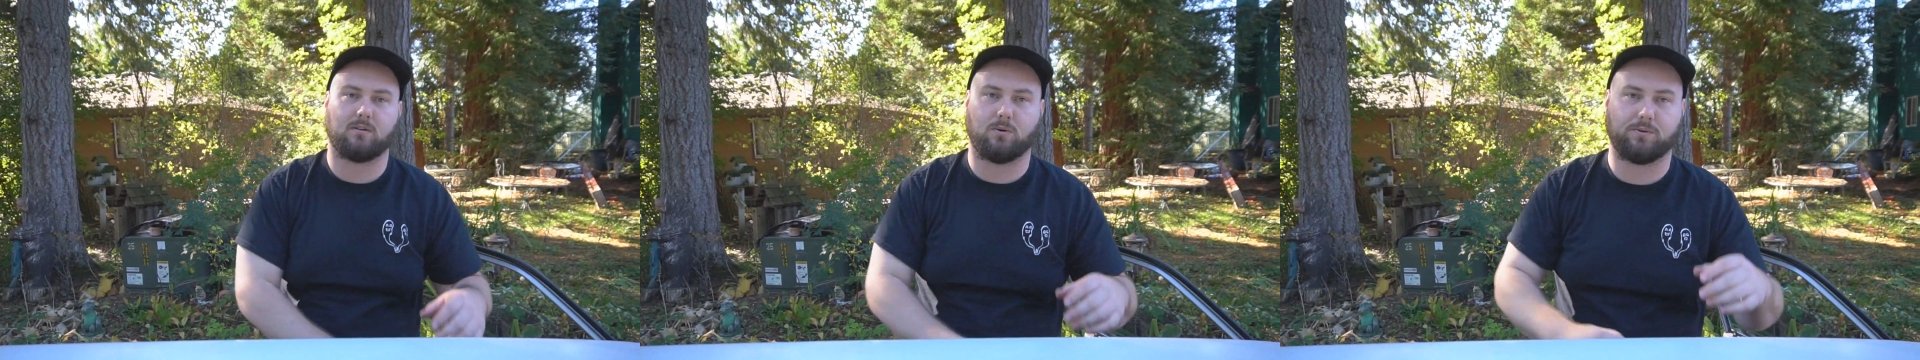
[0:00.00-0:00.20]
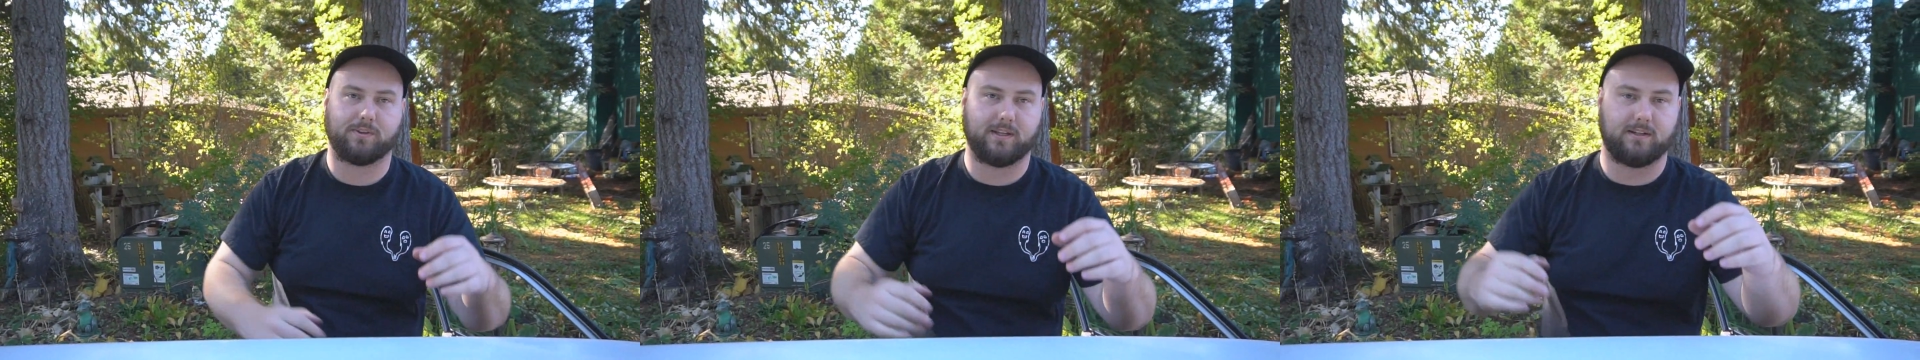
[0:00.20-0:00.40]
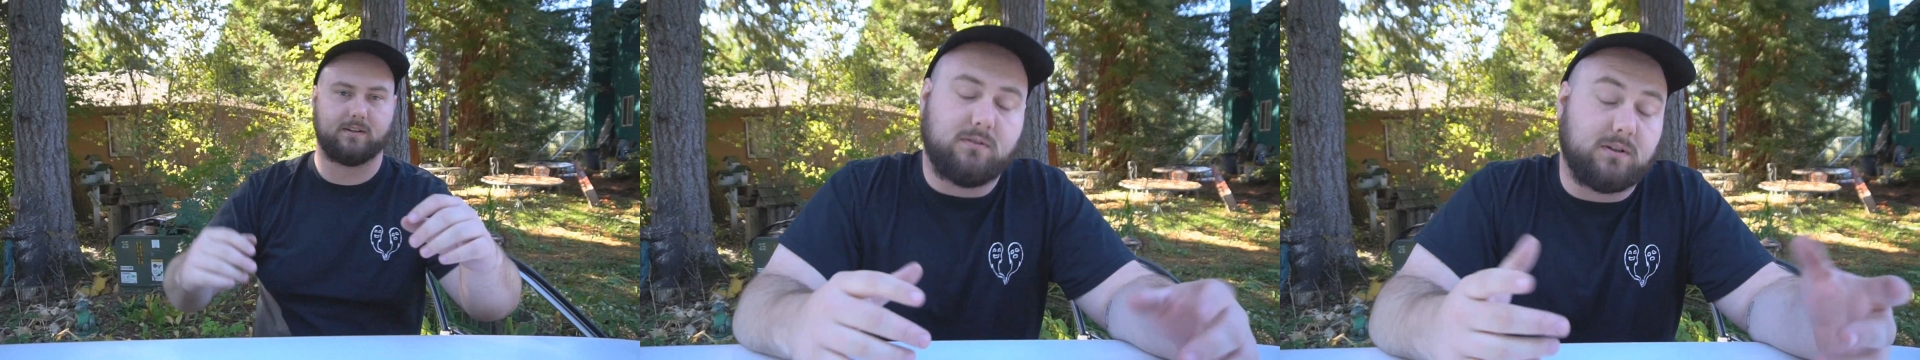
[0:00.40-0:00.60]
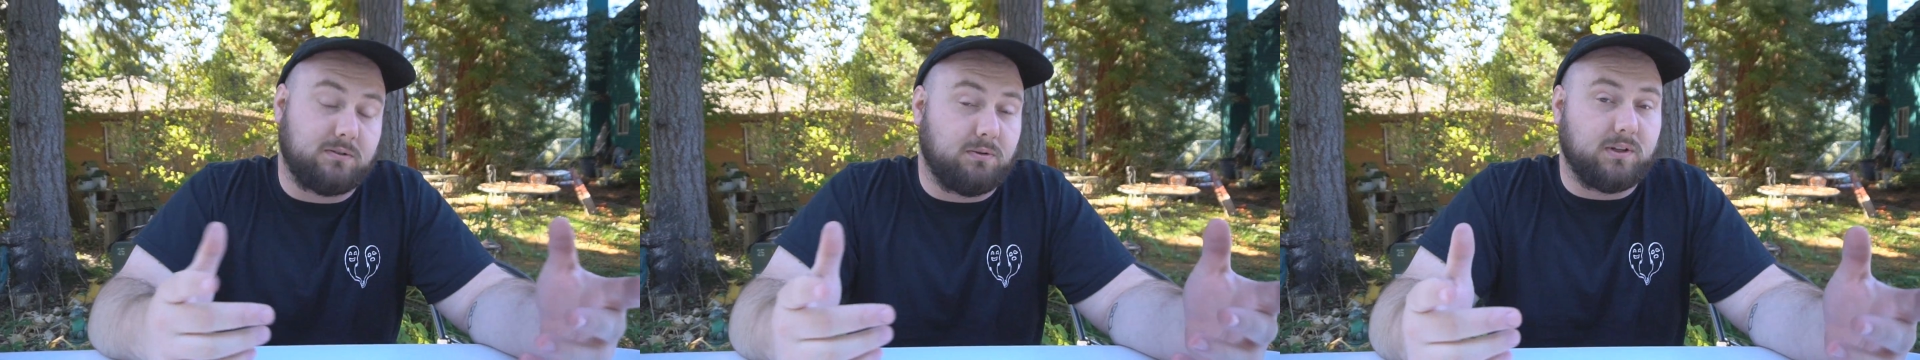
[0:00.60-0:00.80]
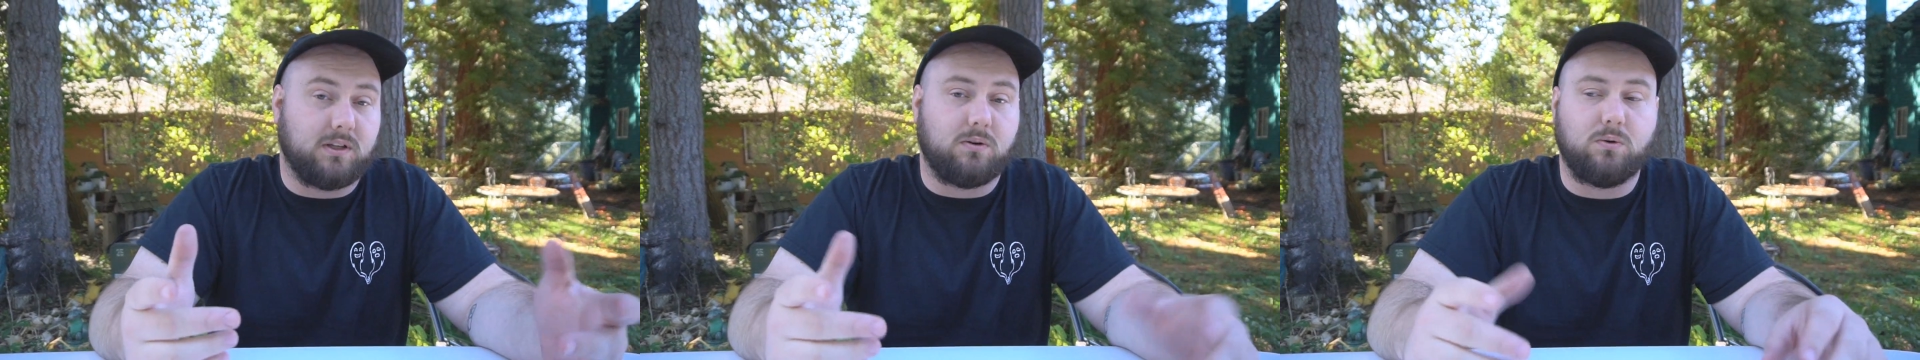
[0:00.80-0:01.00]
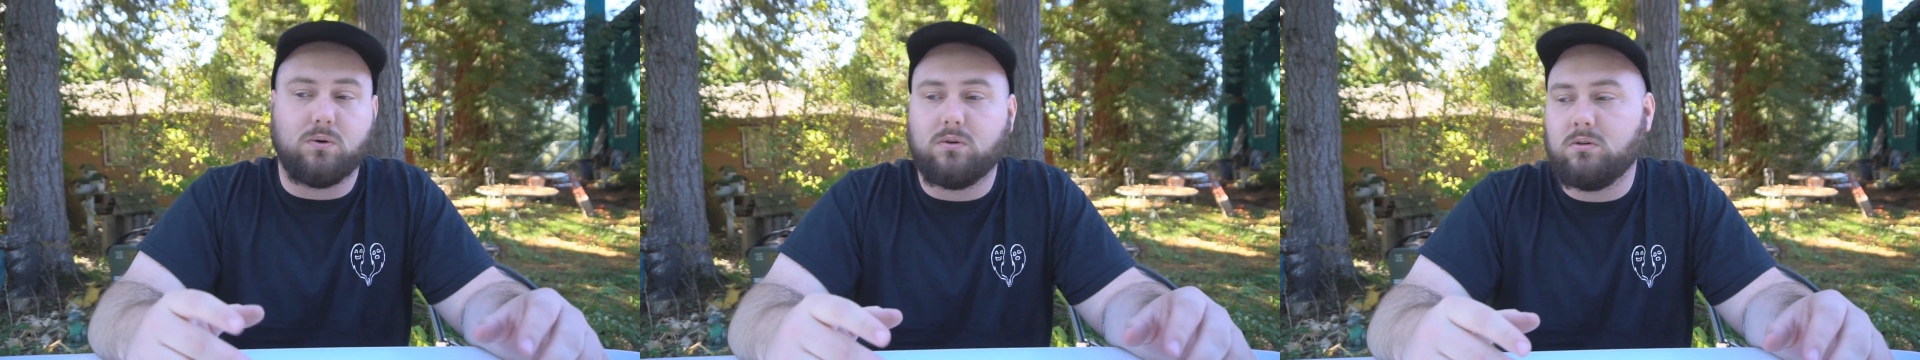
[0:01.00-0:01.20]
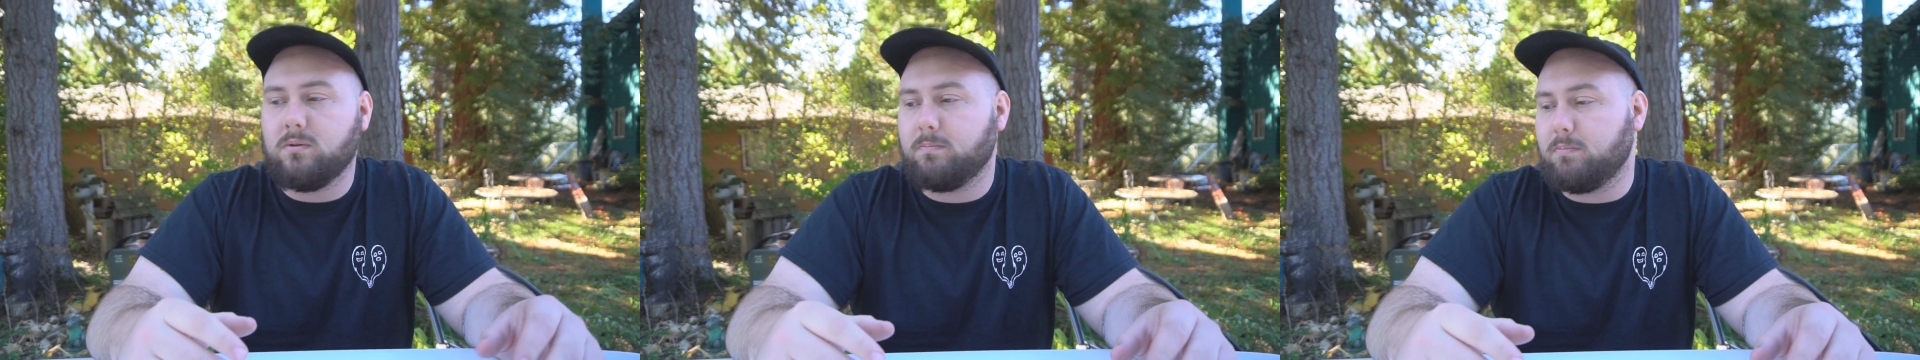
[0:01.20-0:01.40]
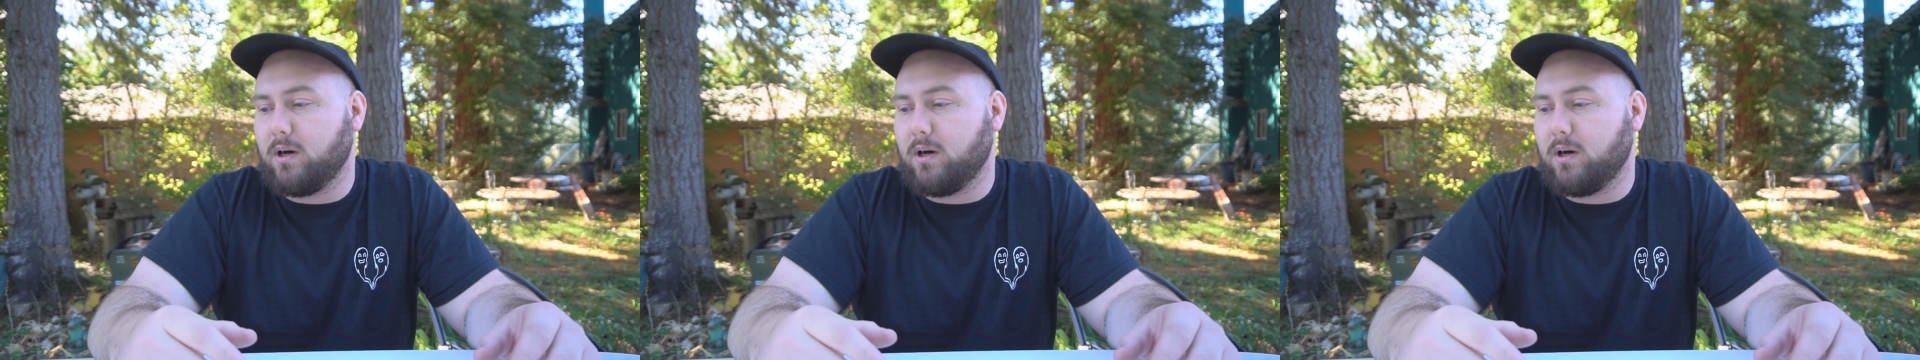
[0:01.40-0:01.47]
The whole thing looked really cool,